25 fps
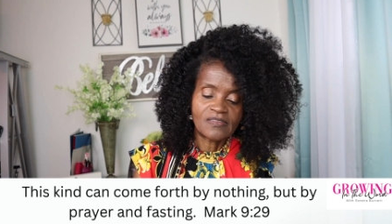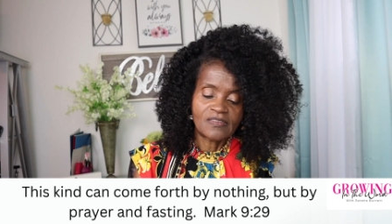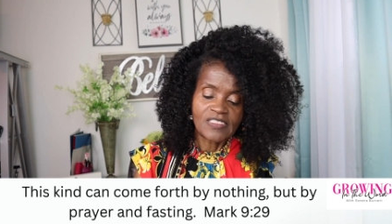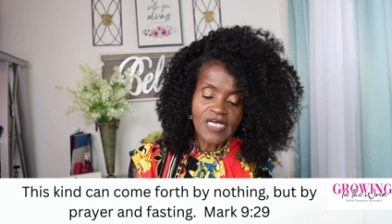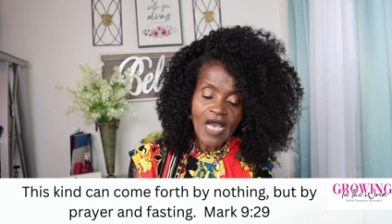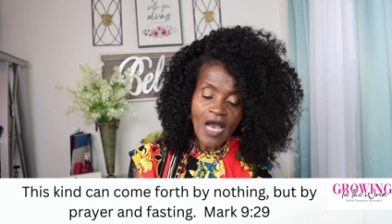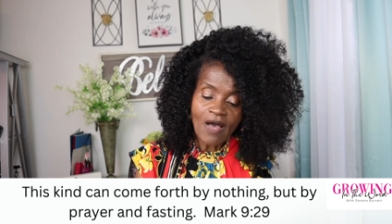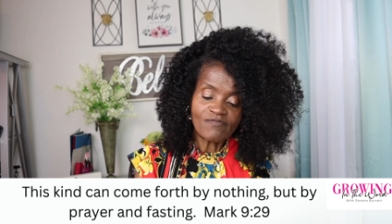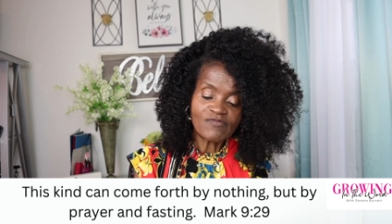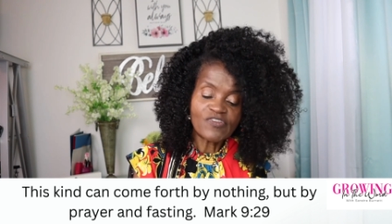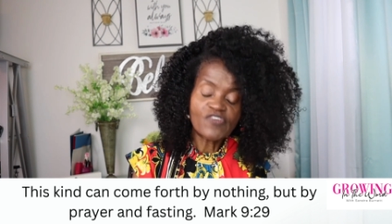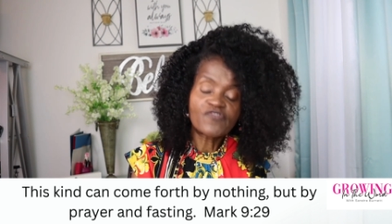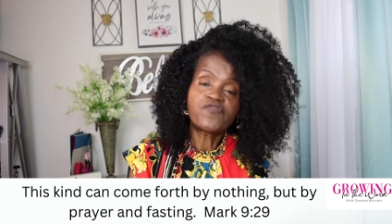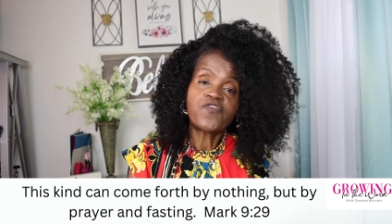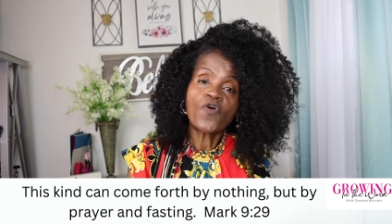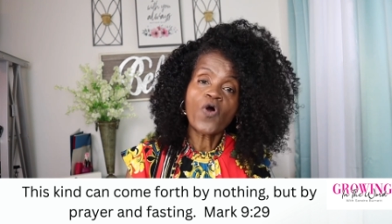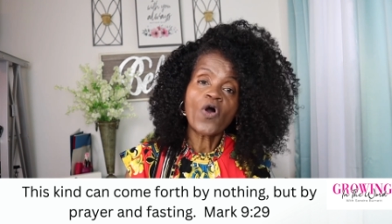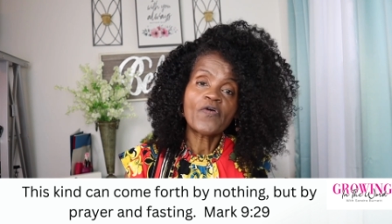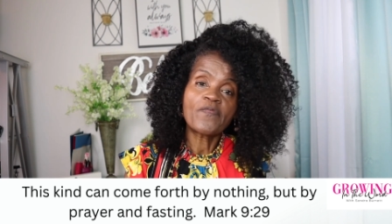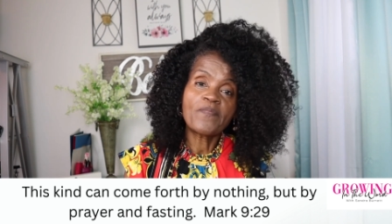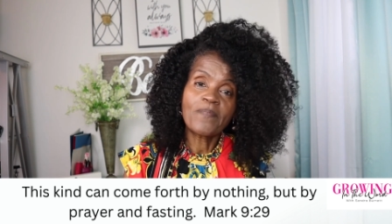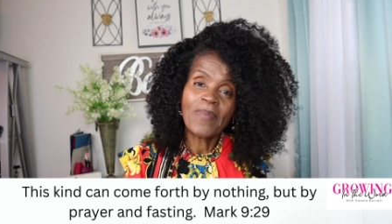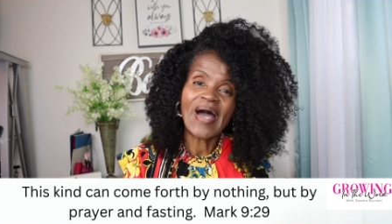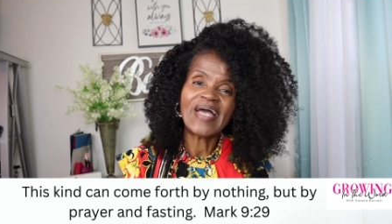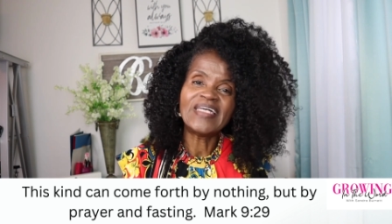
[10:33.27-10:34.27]
comes
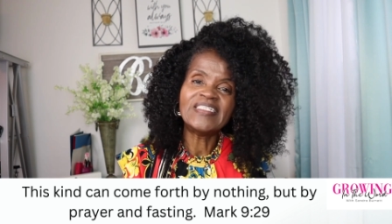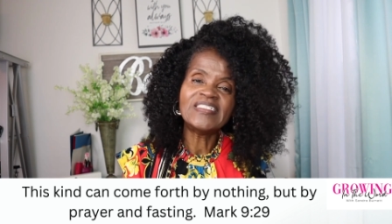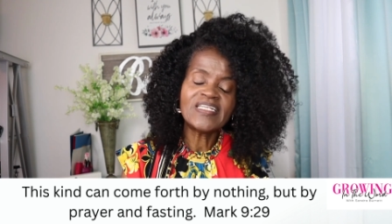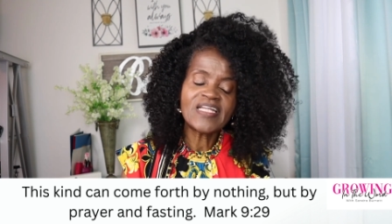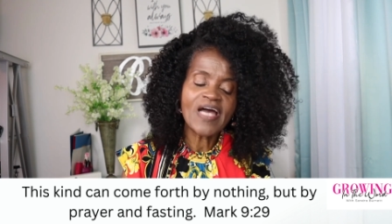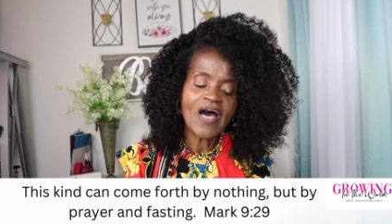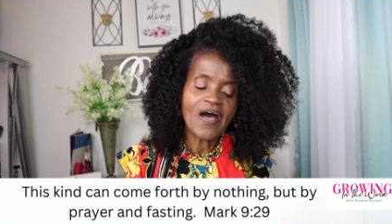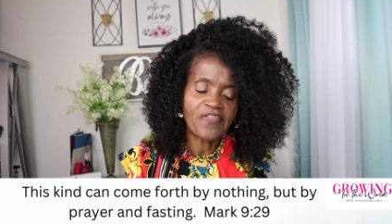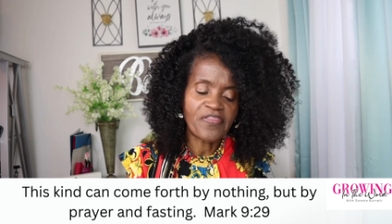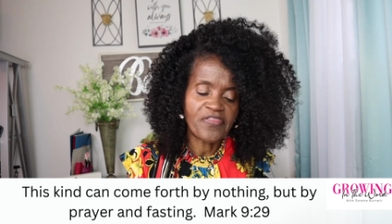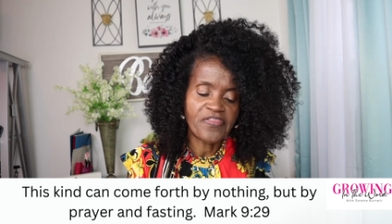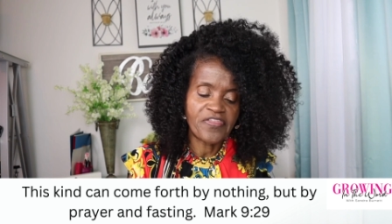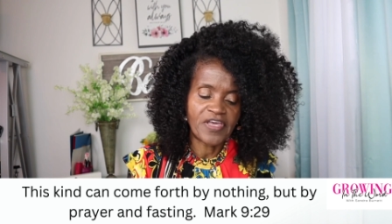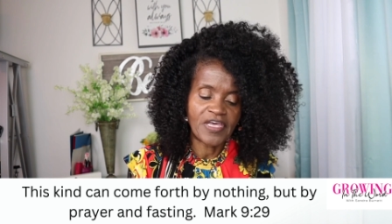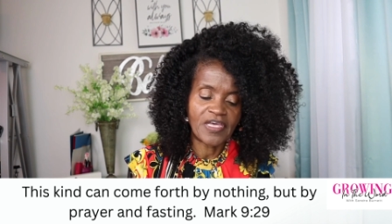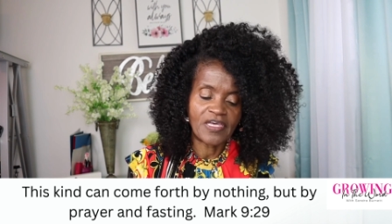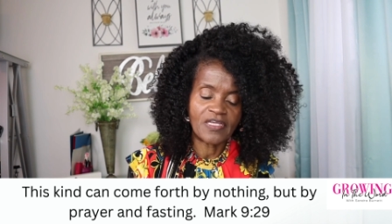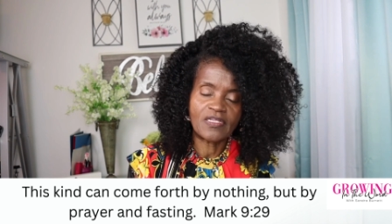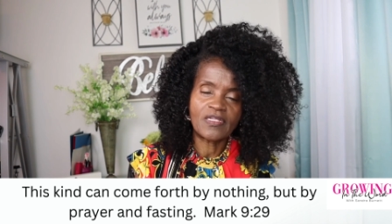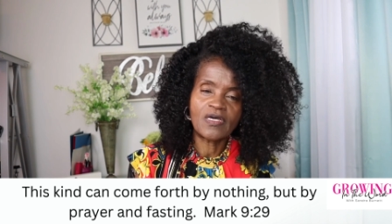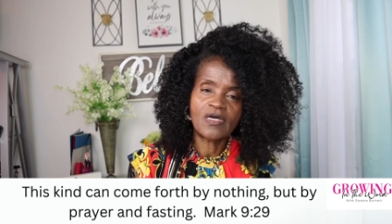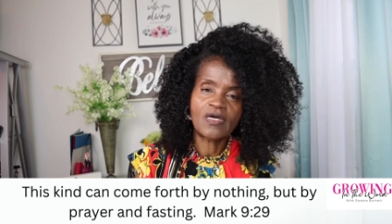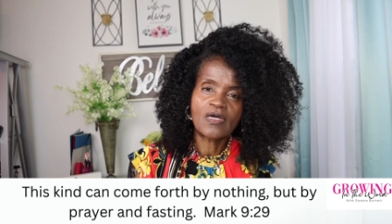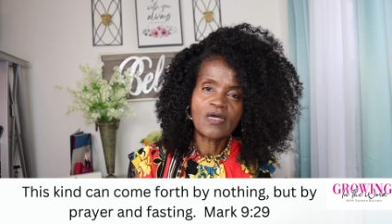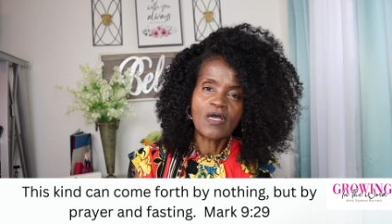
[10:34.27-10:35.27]
forth by
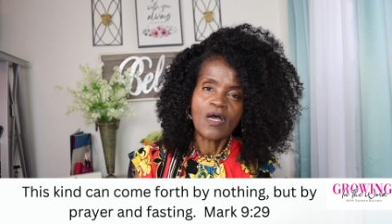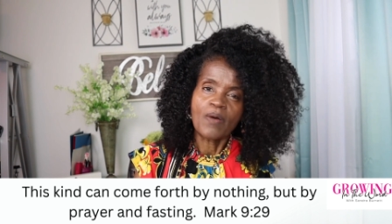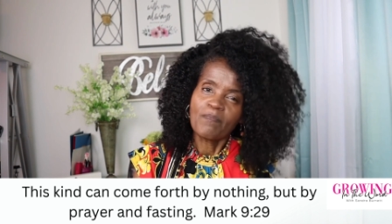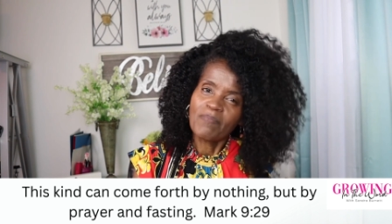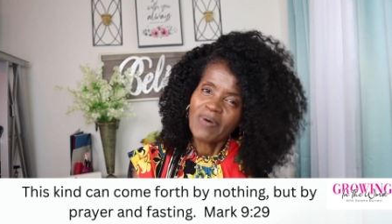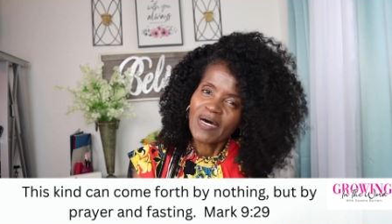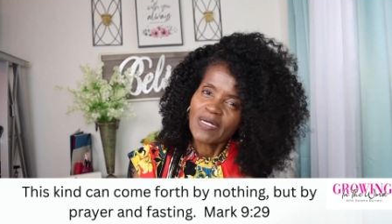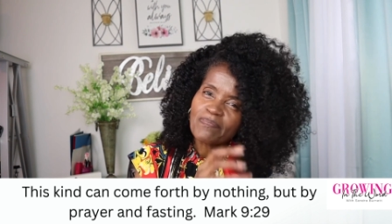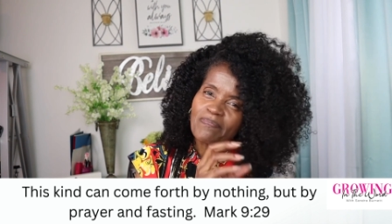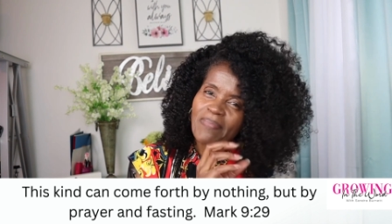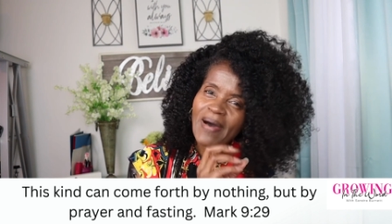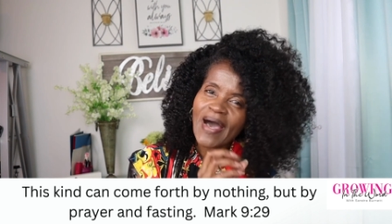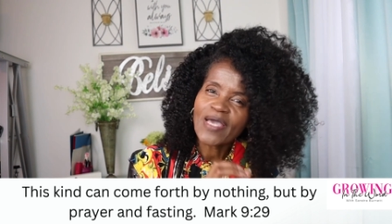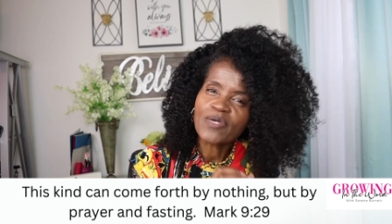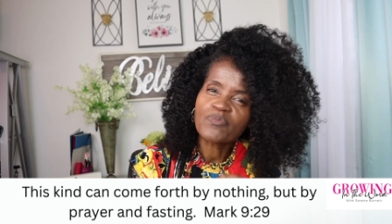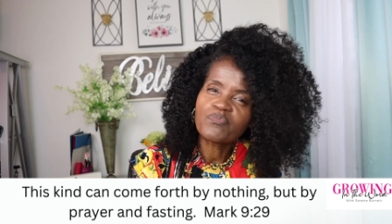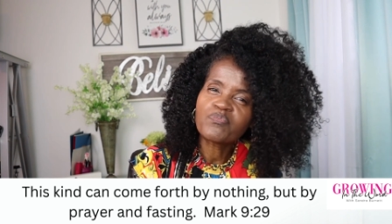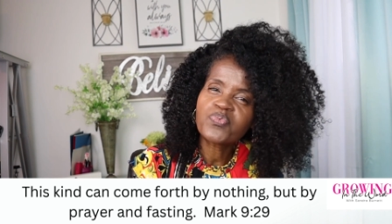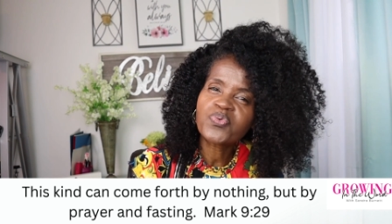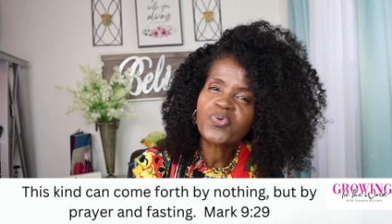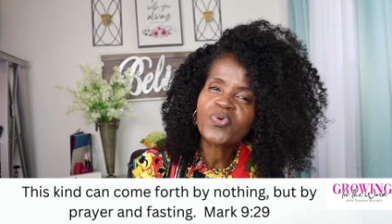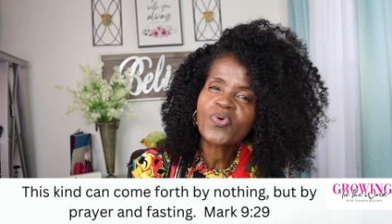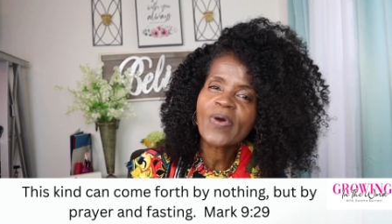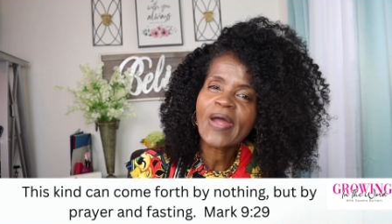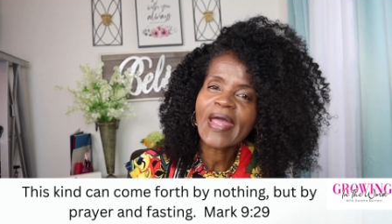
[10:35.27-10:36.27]
nothing but by
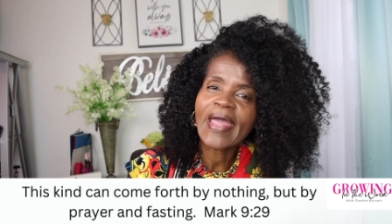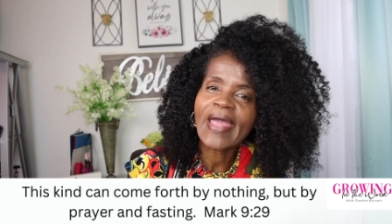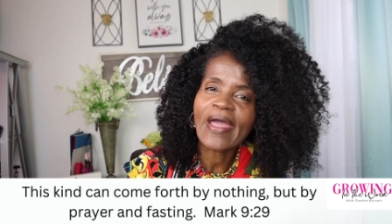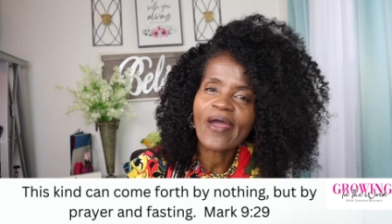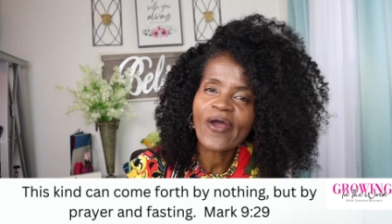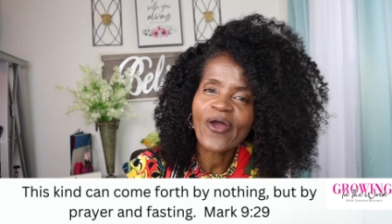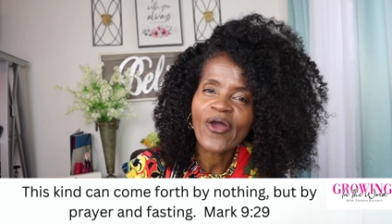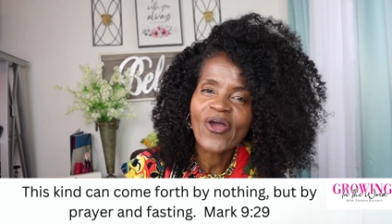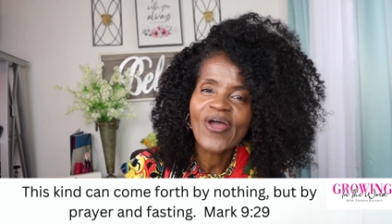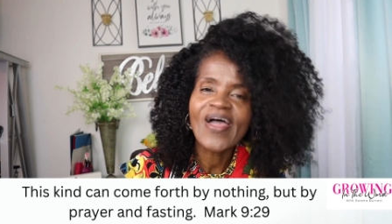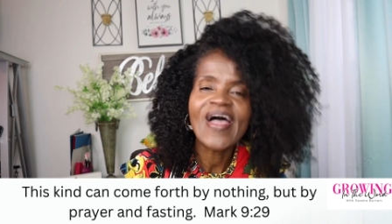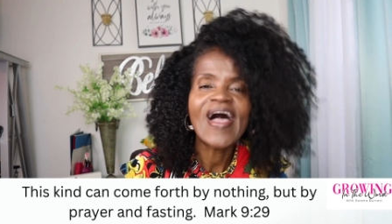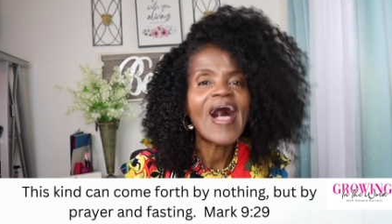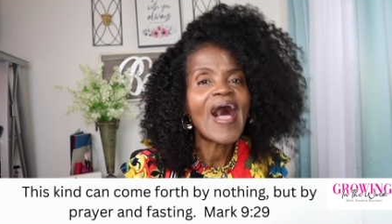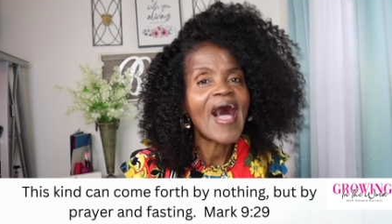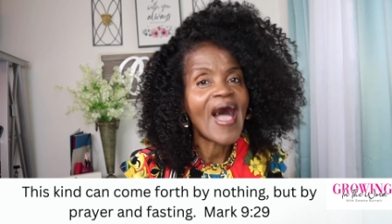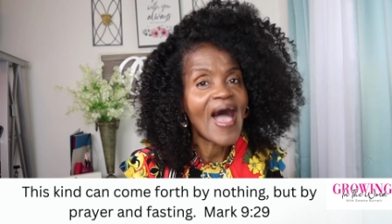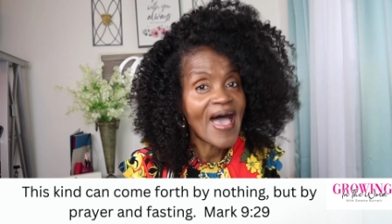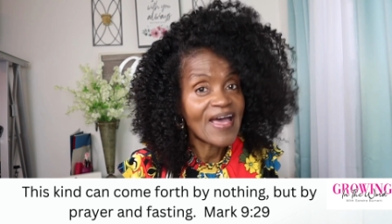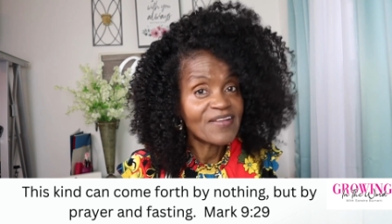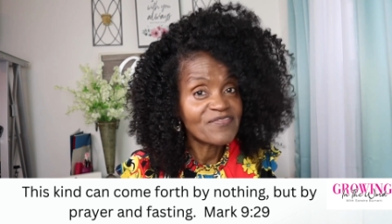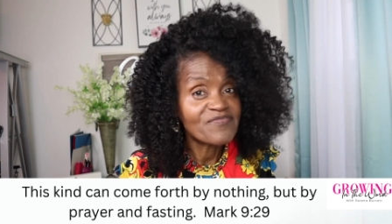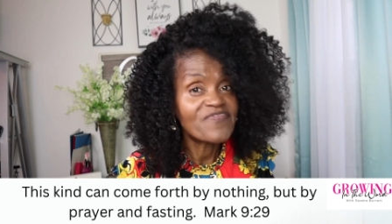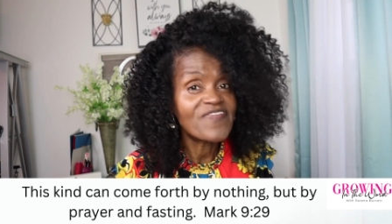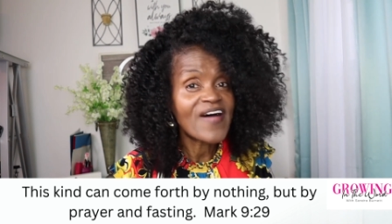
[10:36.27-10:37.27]
prayer
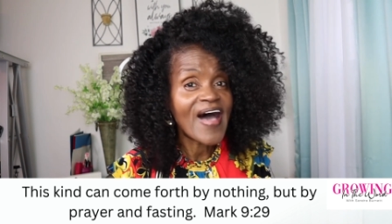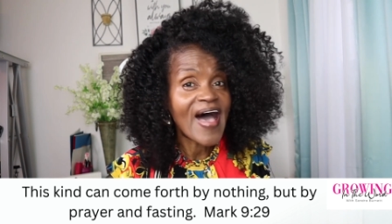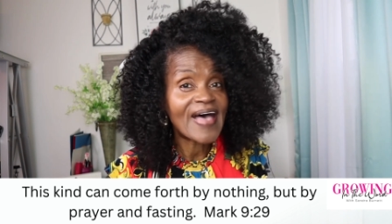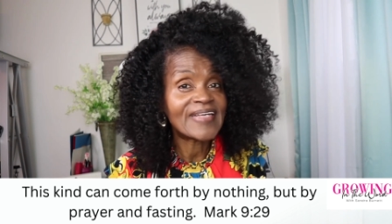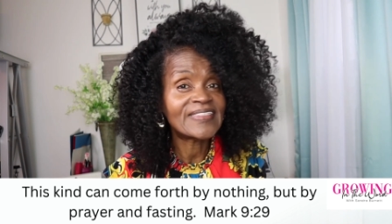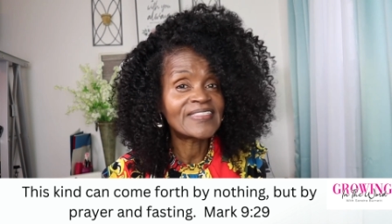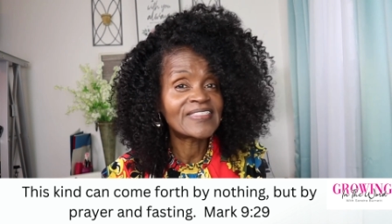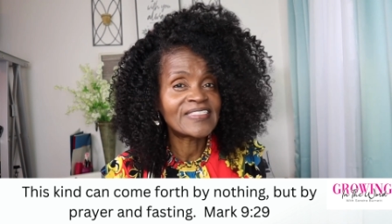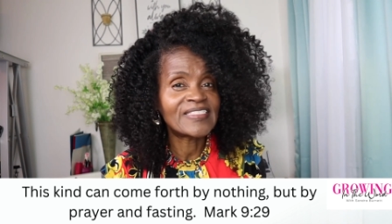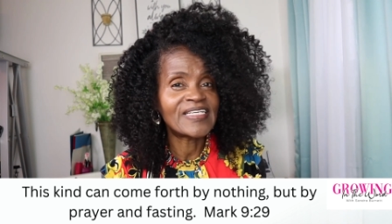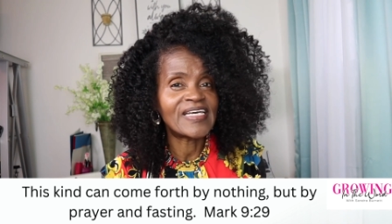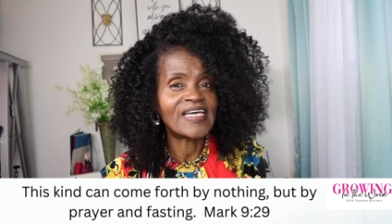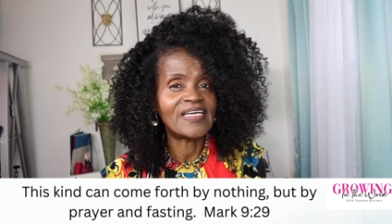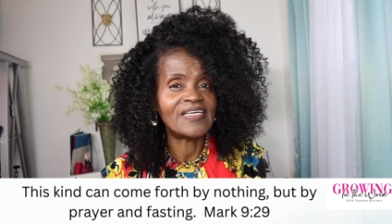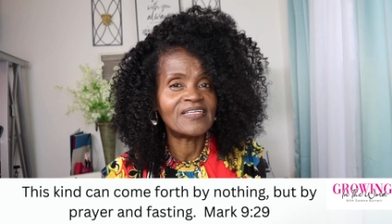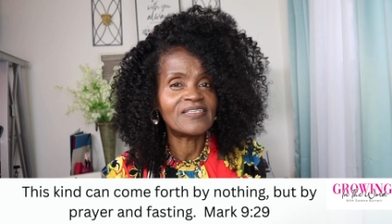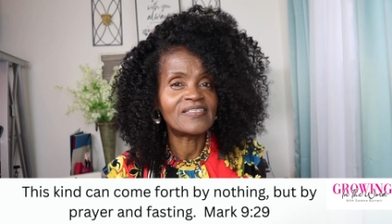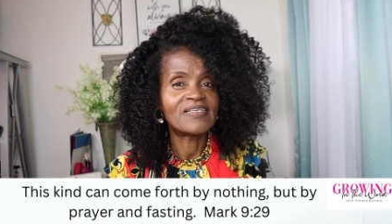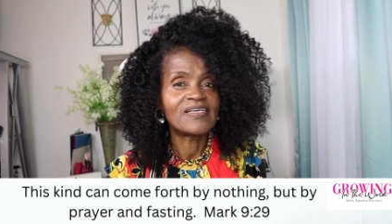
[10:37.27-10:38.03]
and fasting.